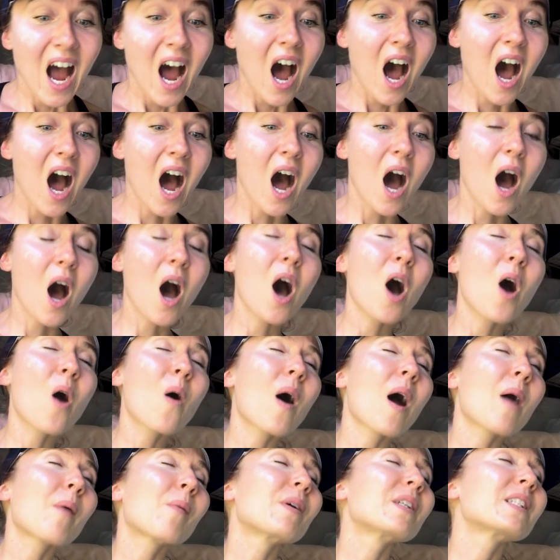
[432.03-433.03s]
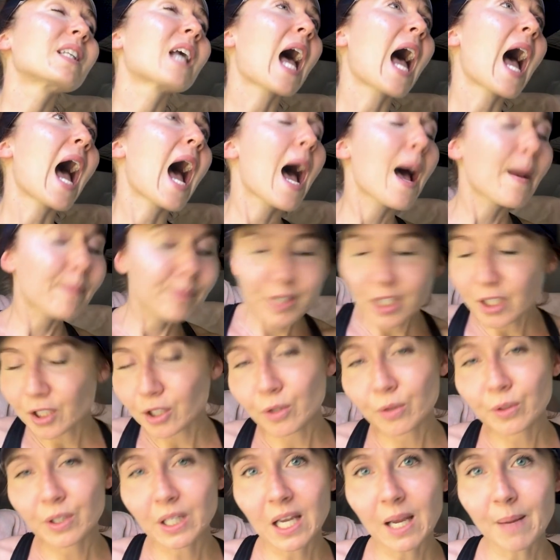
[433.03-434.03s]
Oh, I was
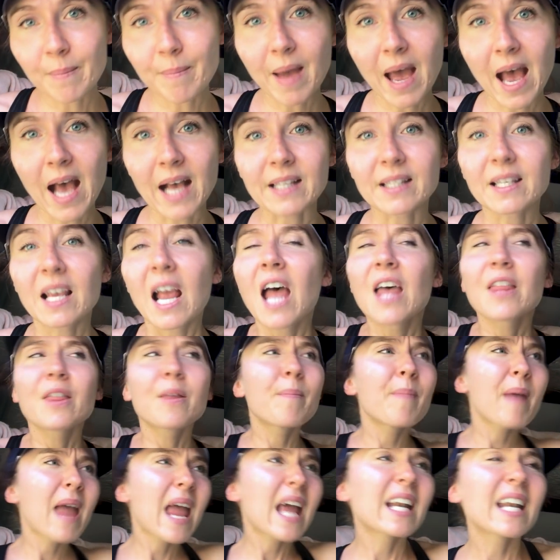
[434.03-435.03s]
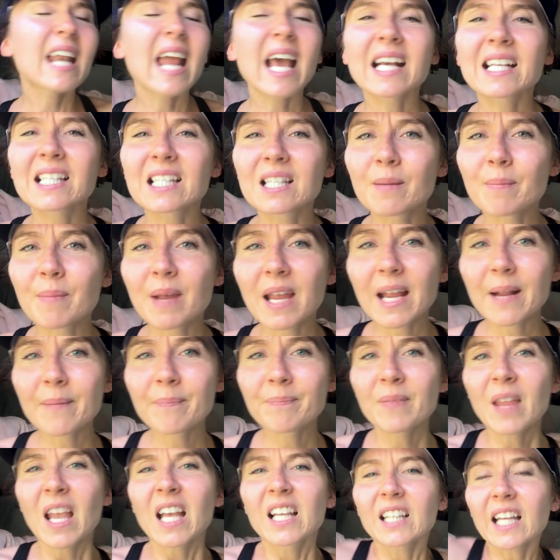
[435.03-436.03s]
absolutely a mess. The man next to me,
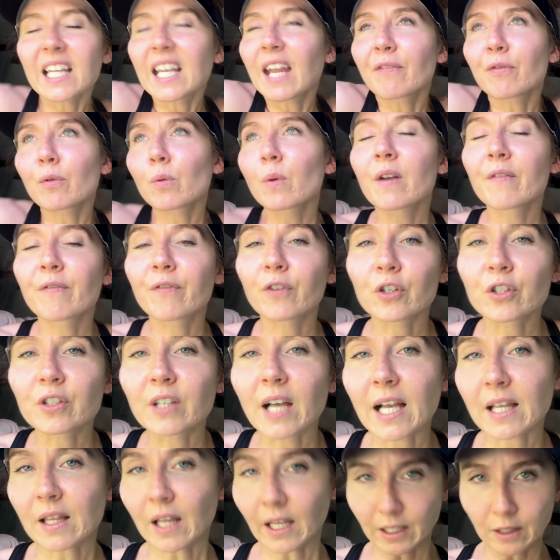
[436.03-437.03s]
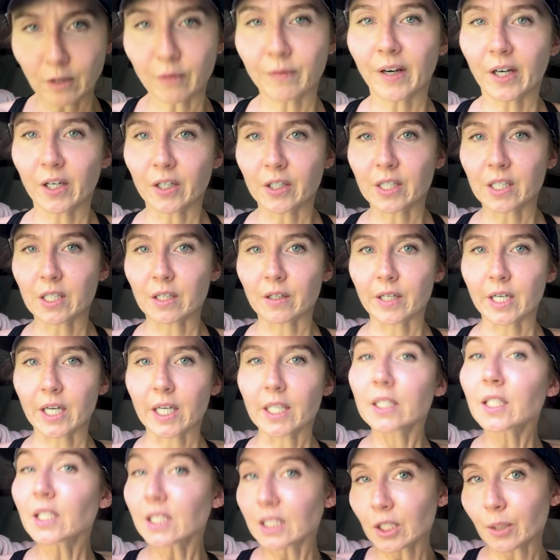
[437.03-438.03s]
like everyone in first class, like they're very
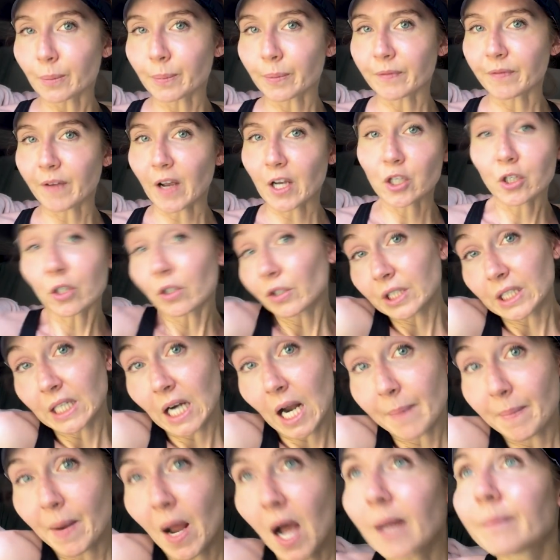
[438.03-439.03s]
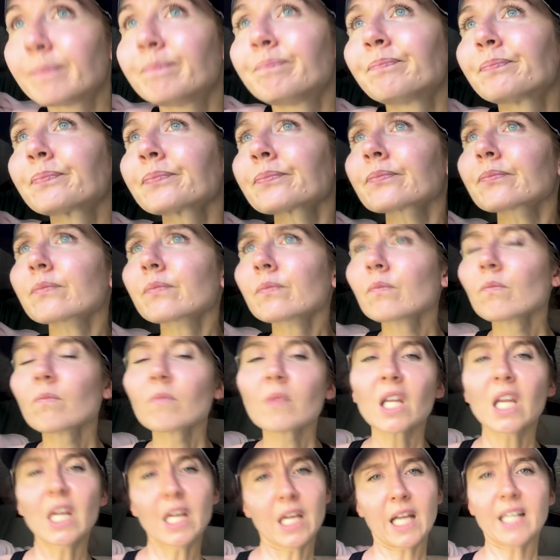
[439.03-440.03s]
serious because they're professionals and I'm not.
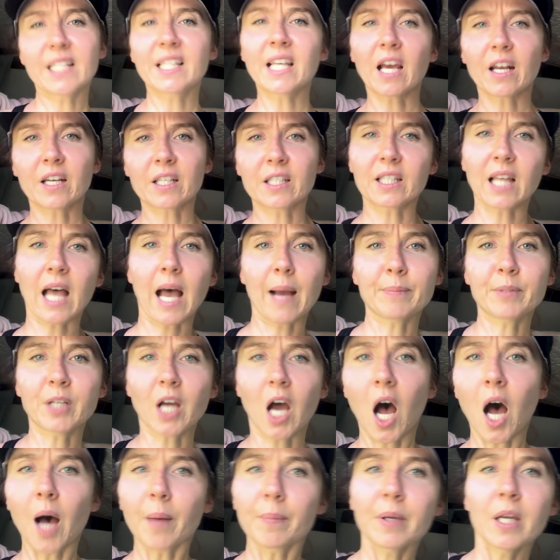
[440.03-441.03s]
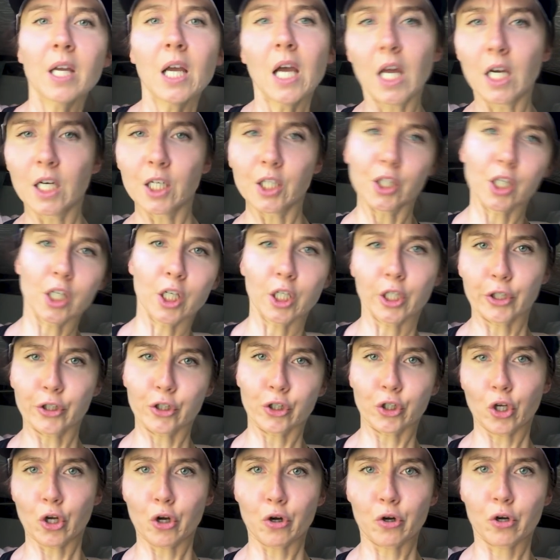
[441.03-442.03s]
He gets out his laptop and he's in his
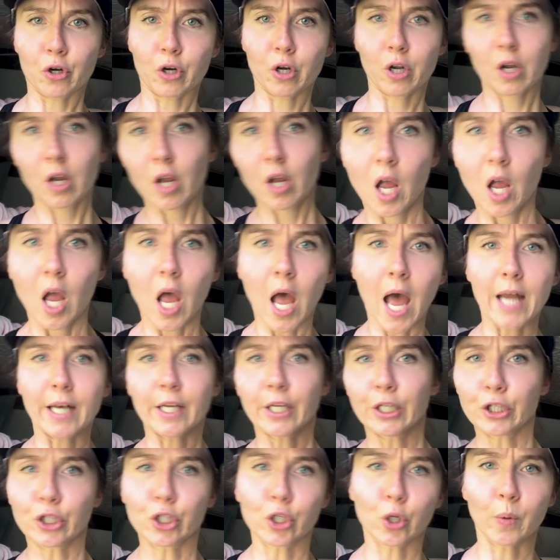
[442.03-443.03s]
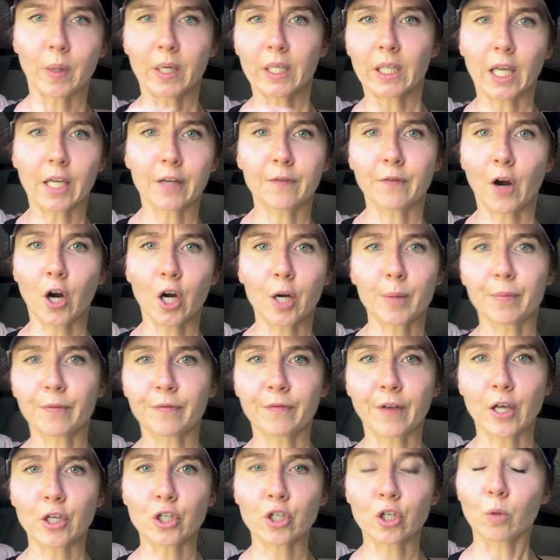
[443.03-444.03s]
suit and he's doing like very
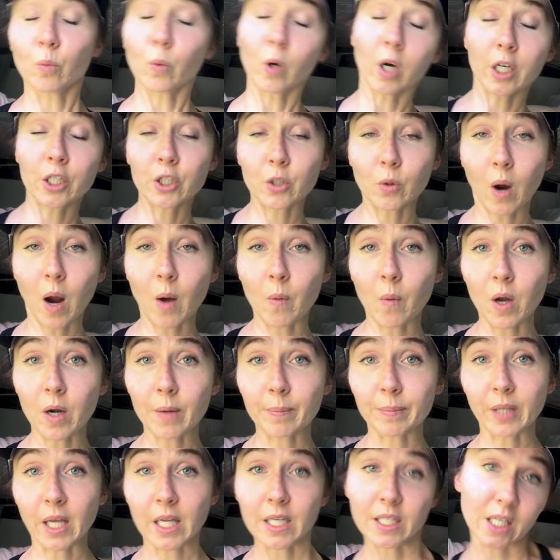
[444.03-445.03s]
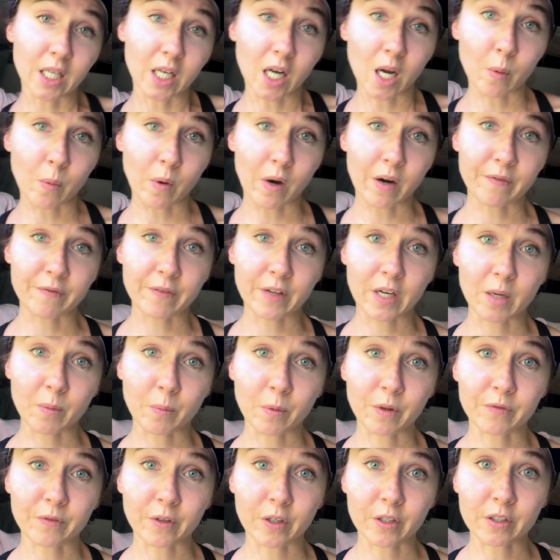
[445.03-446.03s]
professional work. So I want to blend in. I want to fit in
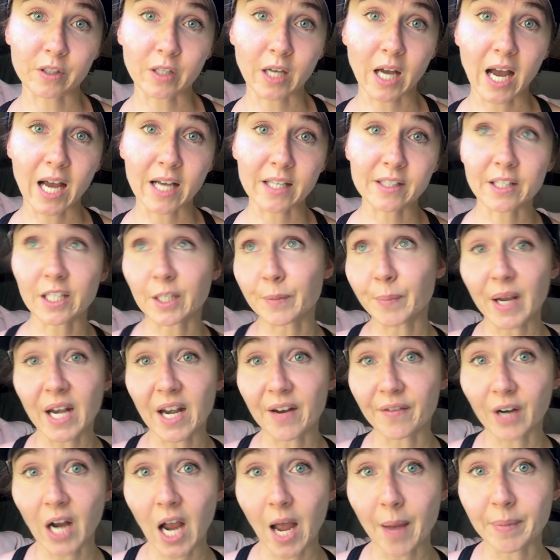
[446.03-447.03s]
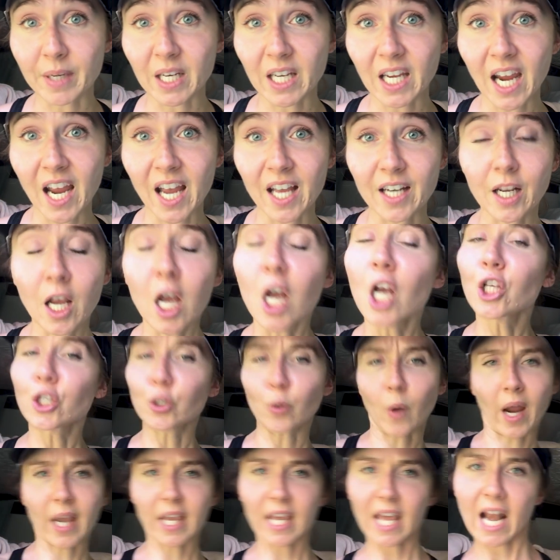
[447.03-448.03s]
with first class. This may never happen again. So
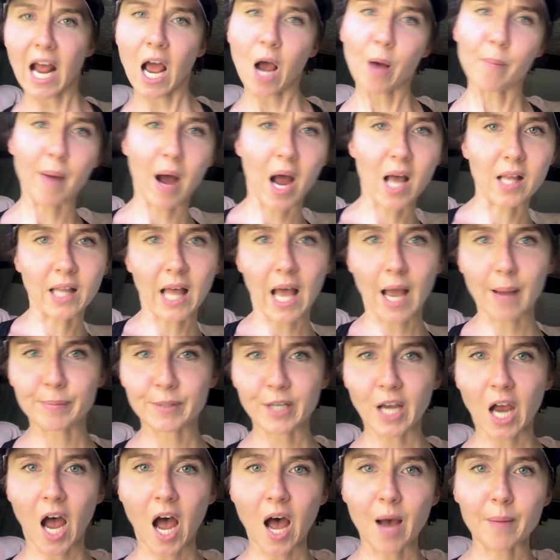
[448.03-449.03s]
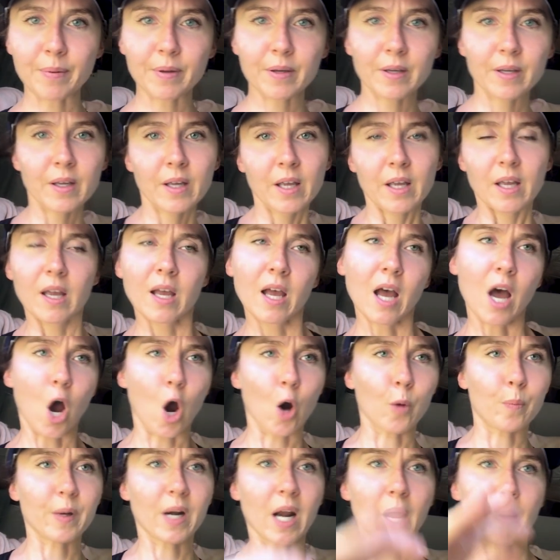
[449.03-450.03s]
I get out my laptop,
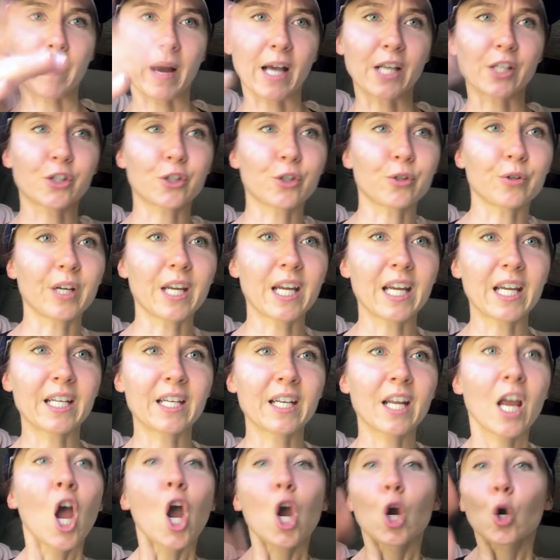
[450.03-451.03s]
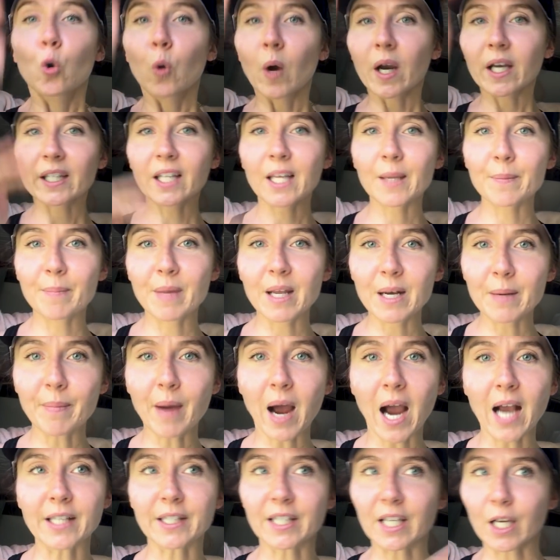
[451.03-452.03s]
open up my screen, quickly
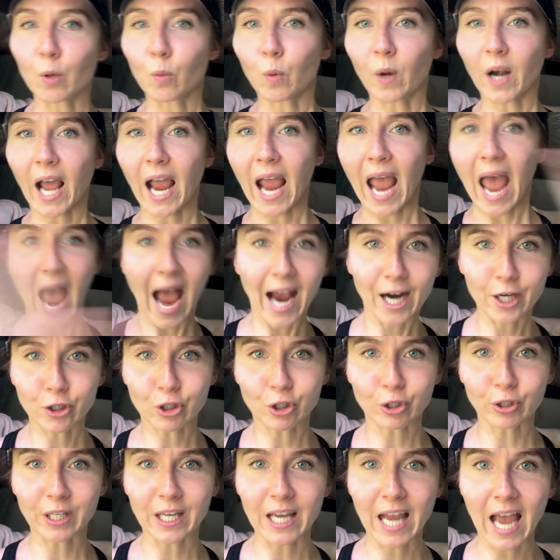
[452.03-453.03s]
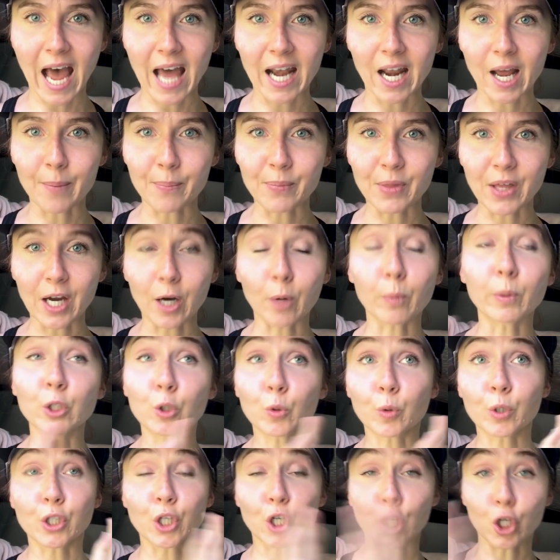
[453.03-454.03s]
minimizing what I actually had up there, which
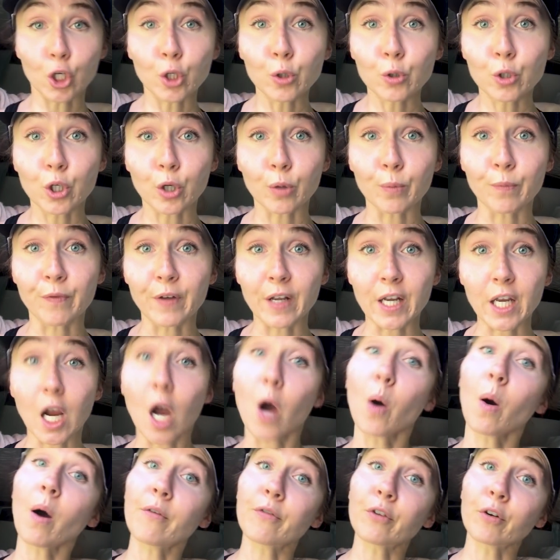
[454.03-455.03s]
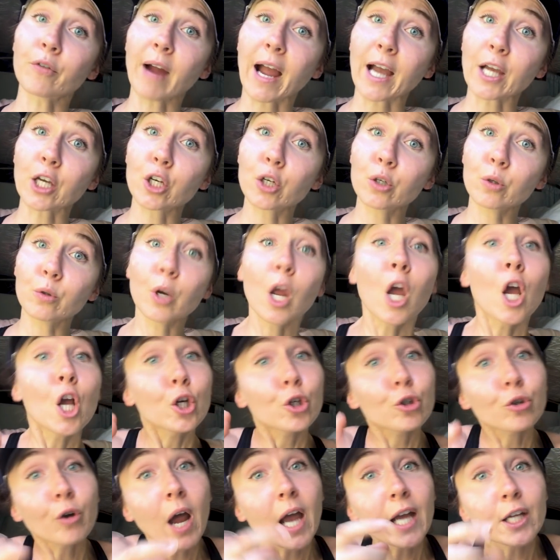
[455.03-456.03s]
was a YouTube video of a raccoon
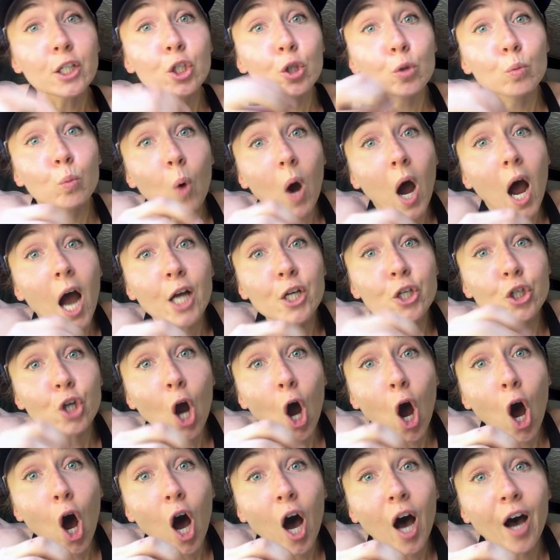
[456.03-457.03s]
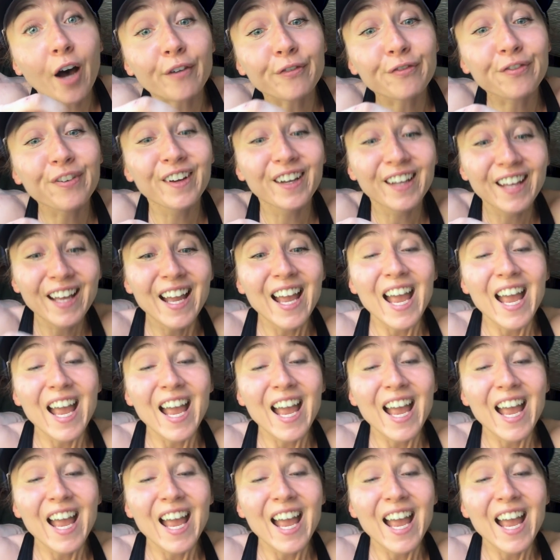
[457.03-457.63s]
trying to wash off